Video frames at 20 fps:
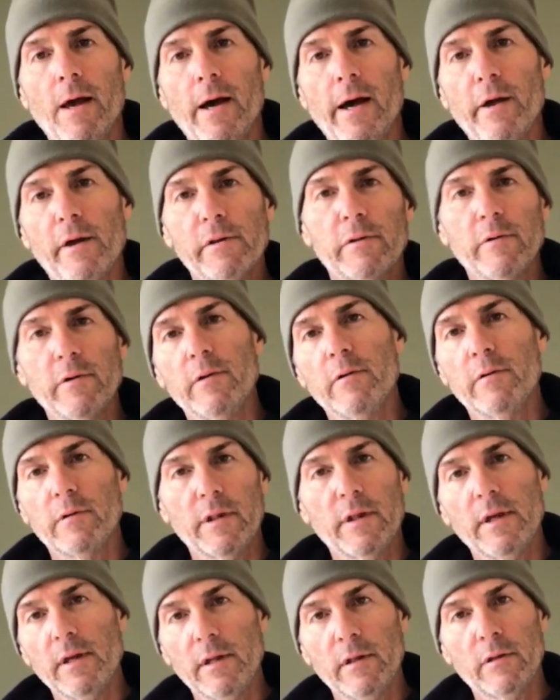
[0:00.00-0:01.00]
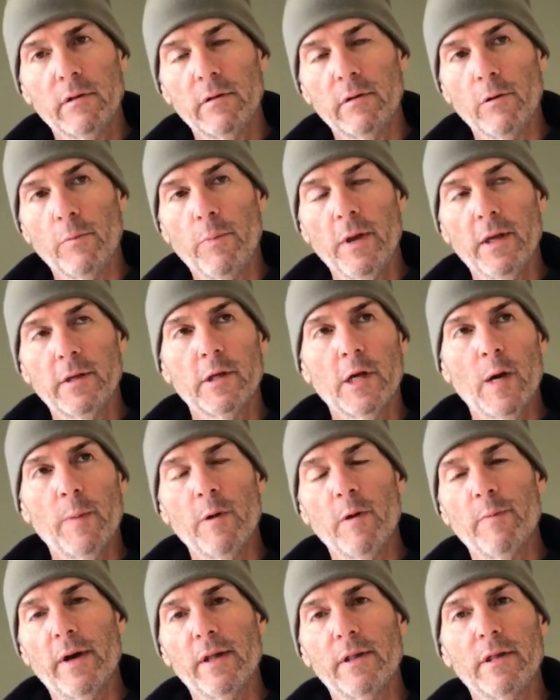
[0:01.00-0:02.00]
I also use these to pitch
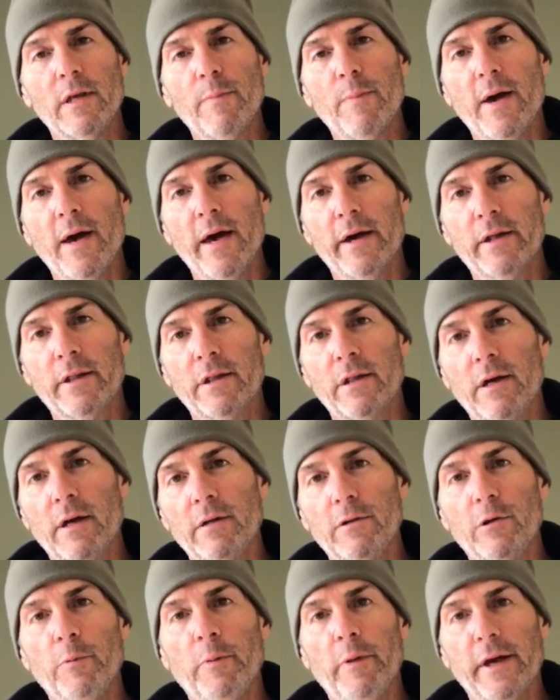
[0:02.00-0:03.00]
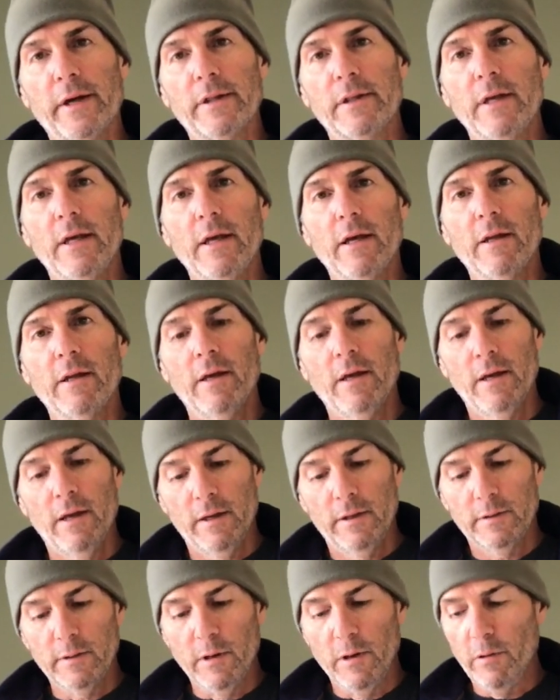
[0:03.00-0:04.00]
up in my Z-Packs duplex tent.
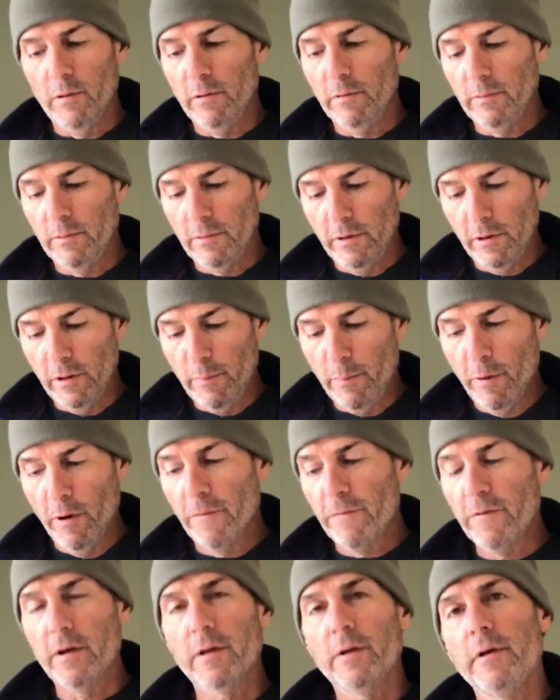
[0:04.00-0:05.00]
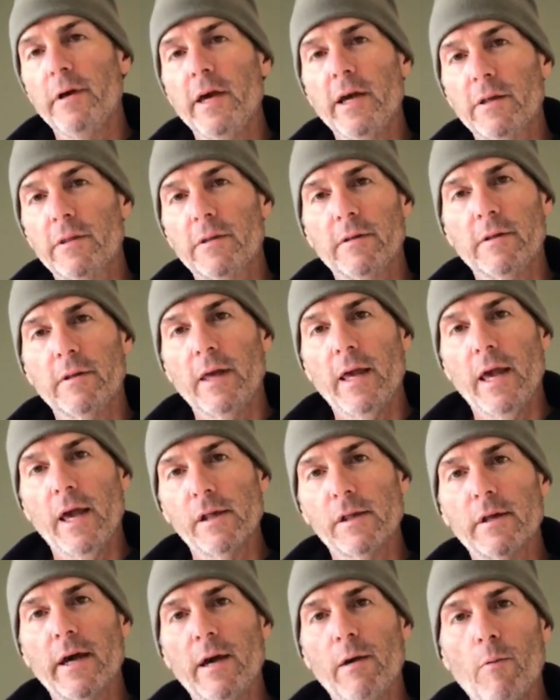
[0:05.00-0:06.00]
So they're the perfect length
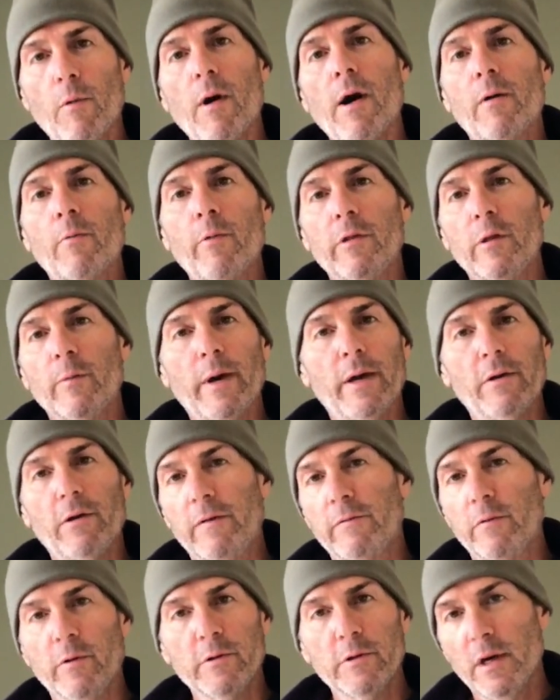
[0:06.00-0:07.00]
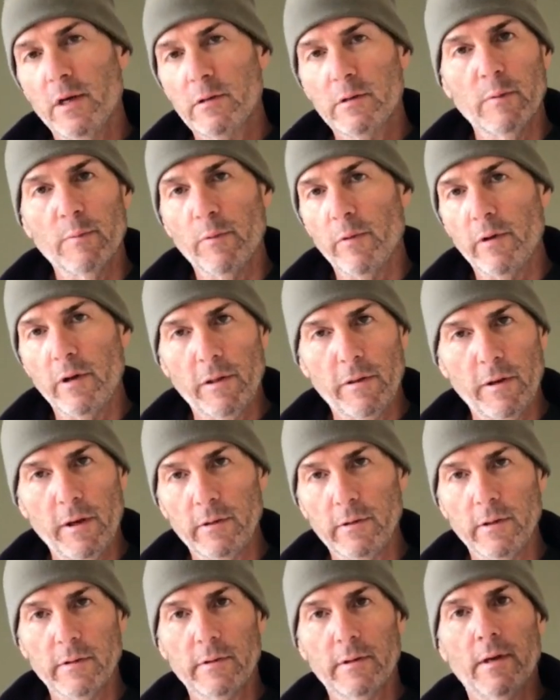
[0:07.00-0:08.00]
as I walk with them. I don't have to adjust them or anything.
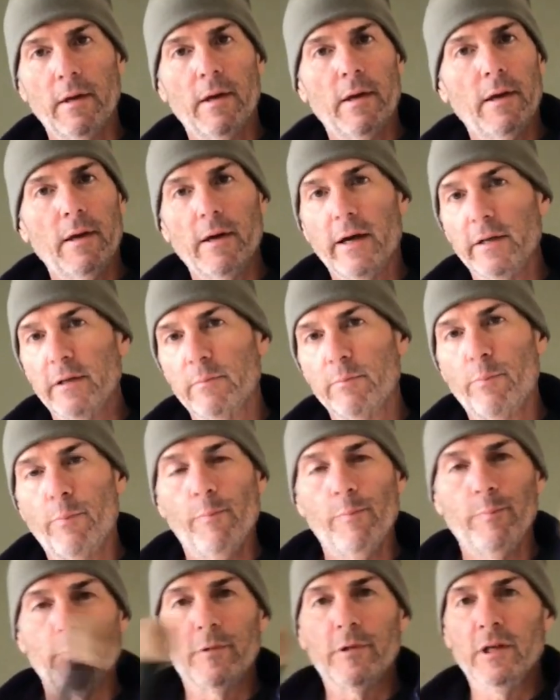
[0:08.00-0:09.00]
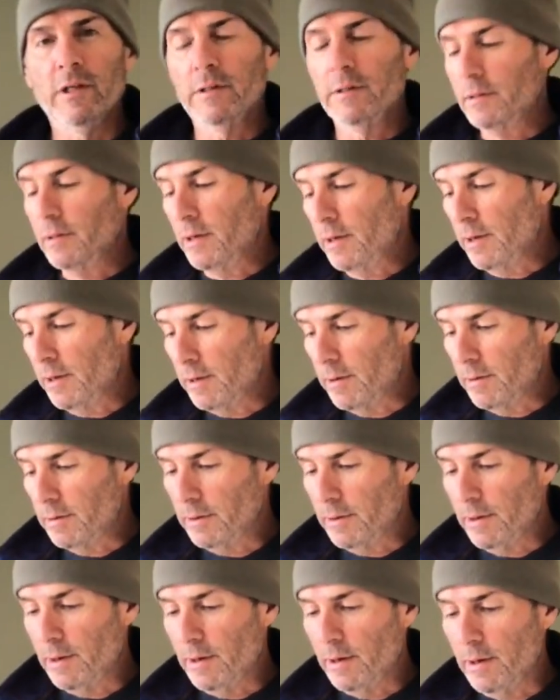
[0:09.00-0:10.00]
I just
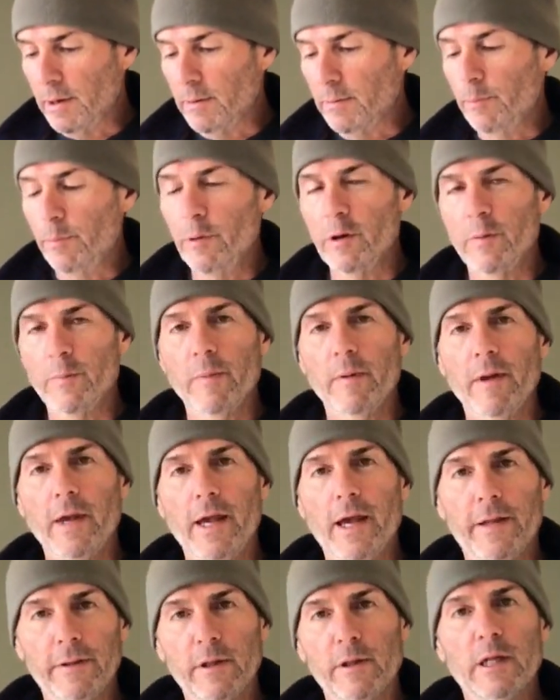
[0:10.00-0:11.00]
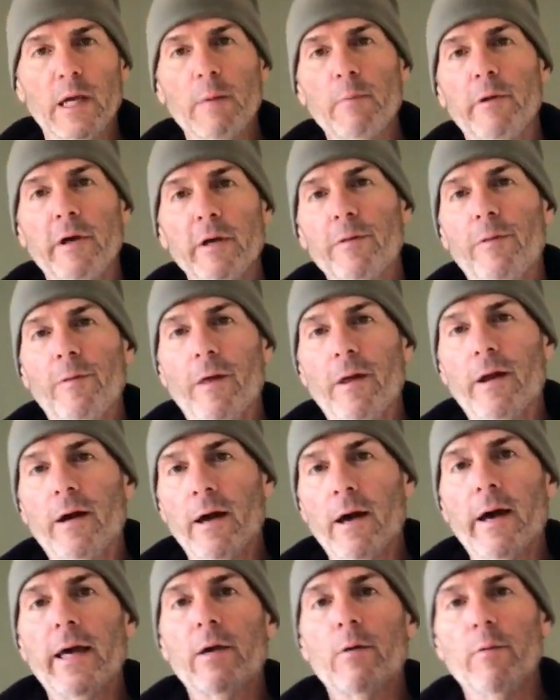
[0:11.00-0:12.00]
put them at the same length that I
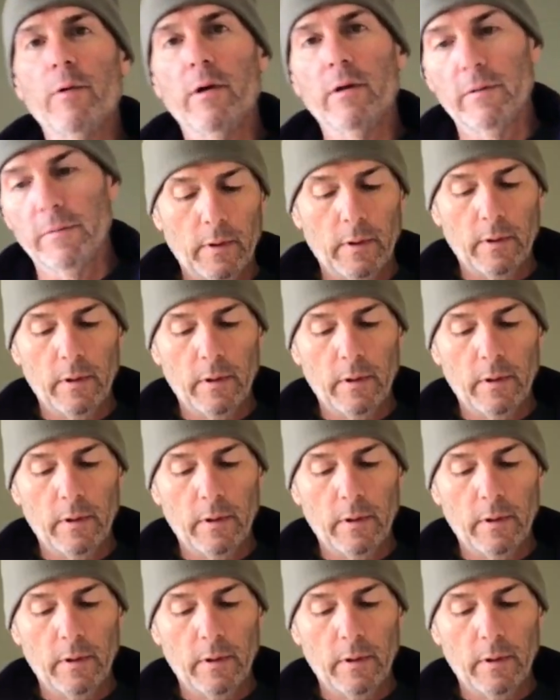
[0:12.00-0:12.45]
hike with.